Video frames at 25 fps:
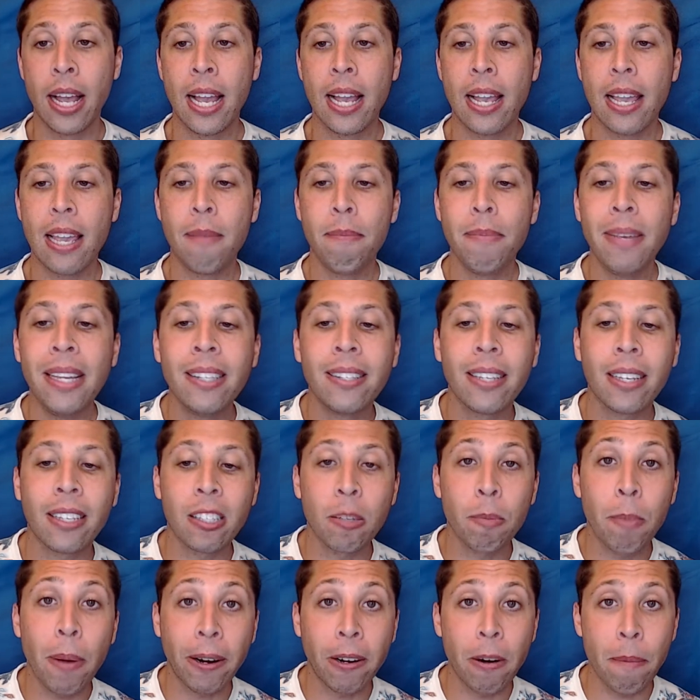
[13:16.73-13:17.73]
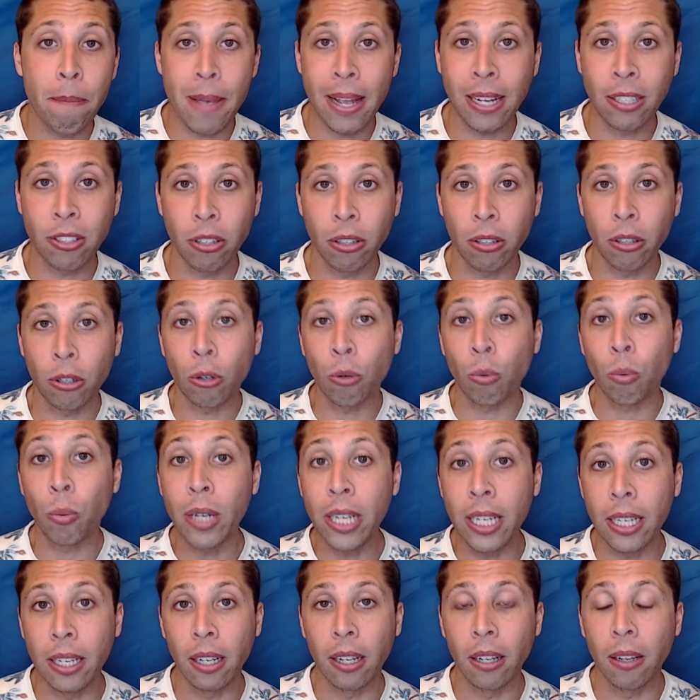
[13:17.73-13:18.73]
It means experimental or
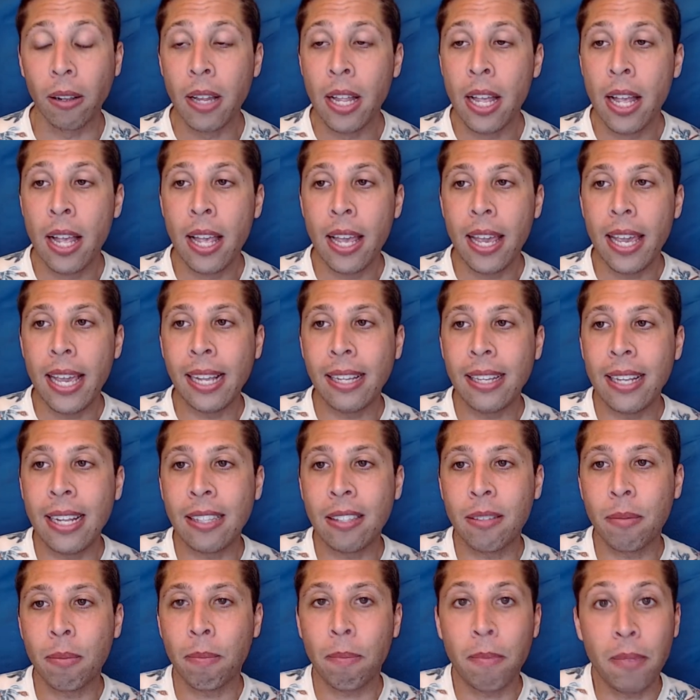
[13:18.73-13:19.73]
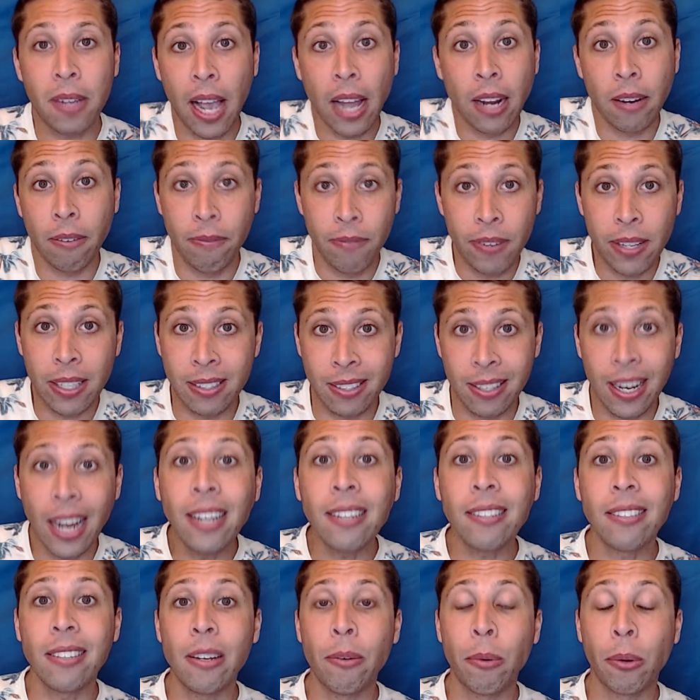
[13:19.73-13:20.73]
real. It it's, kind of fits
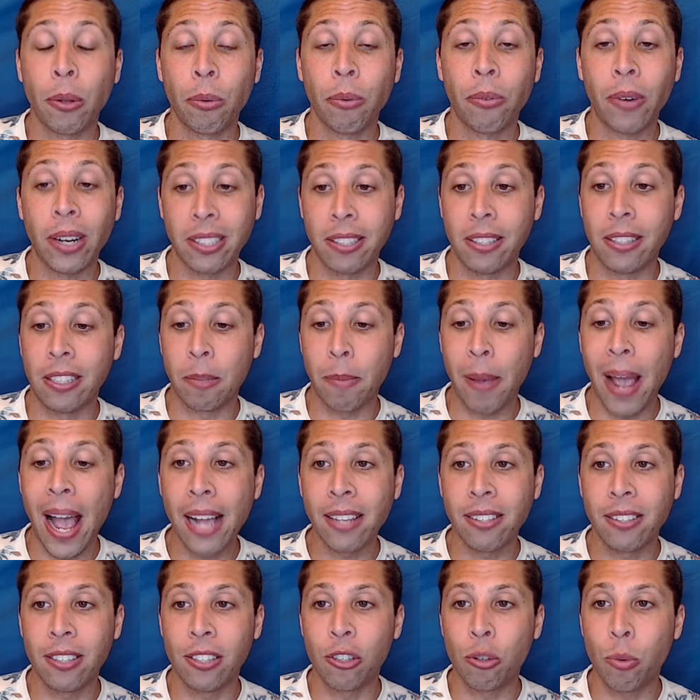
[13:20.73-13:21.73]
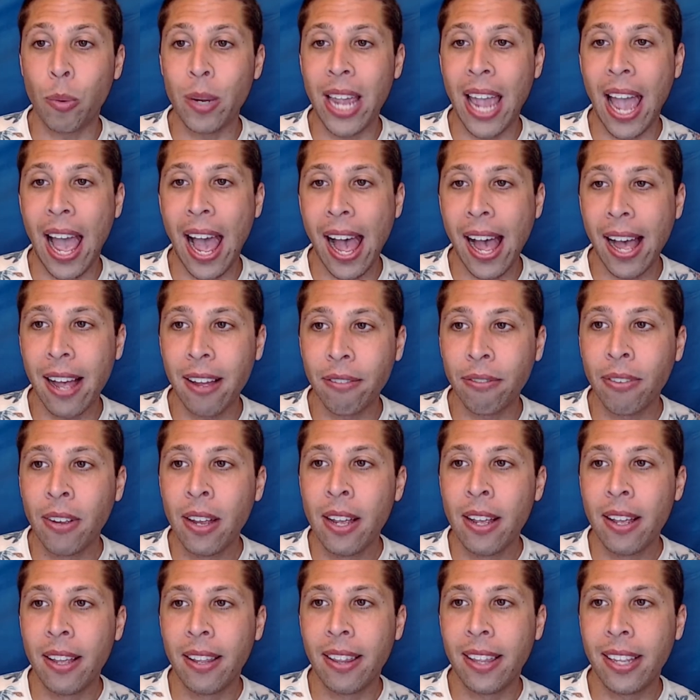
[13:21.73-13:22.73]
nicely with the rest of this passage. We have
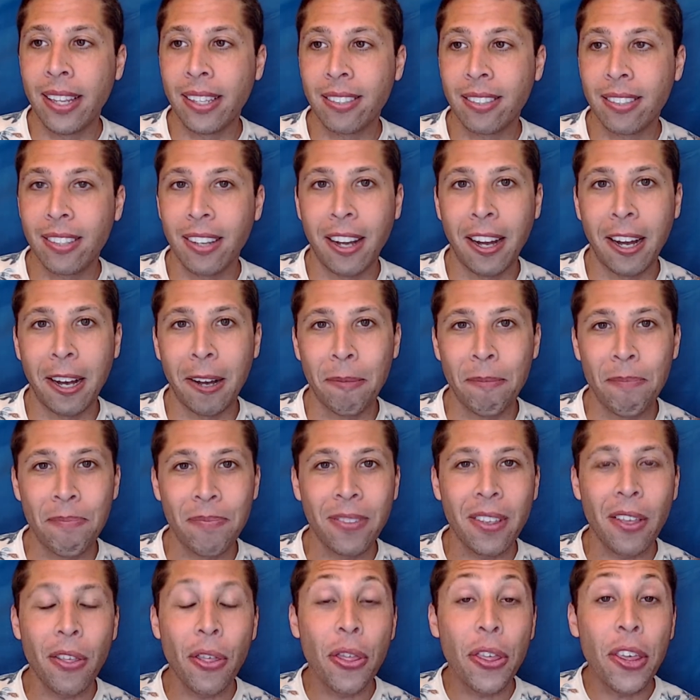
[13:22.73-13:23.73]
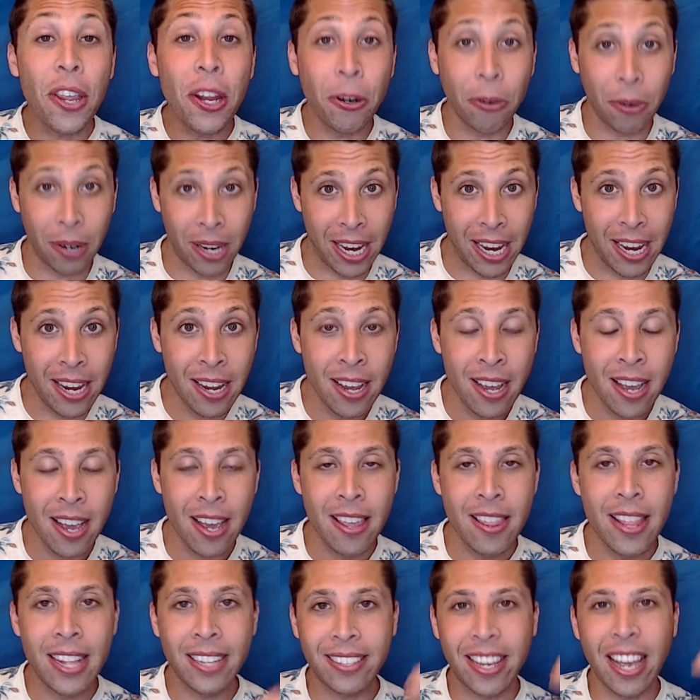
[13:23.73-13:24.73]
this um, theory
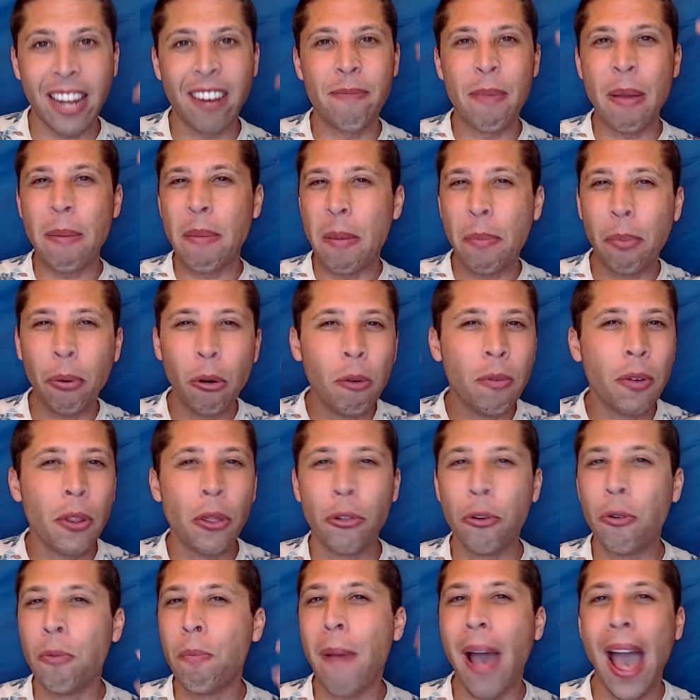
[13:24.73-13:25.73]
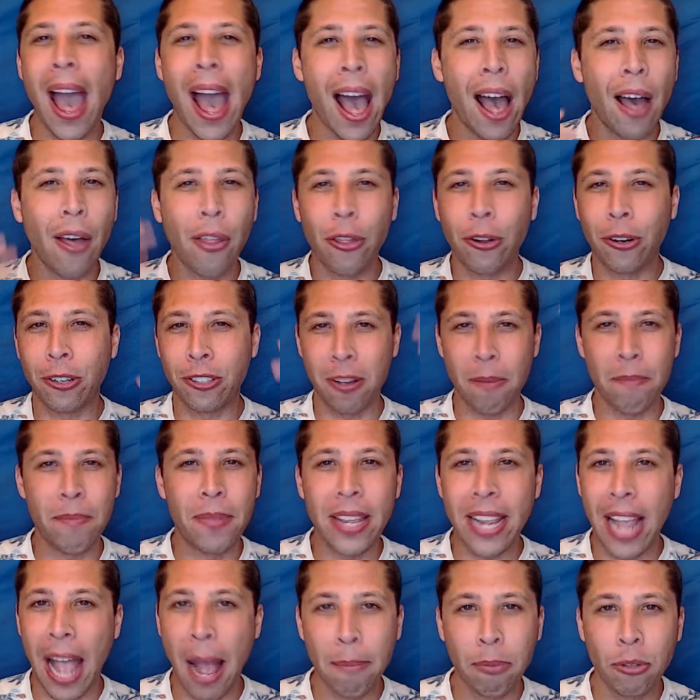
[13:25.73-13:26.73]
that's kind of maybe proven through math or
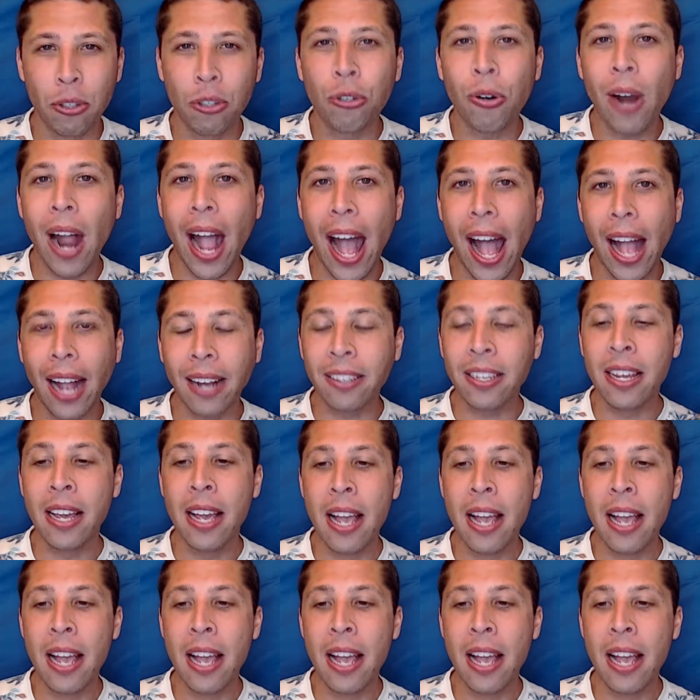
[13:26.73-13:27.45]
something abstract,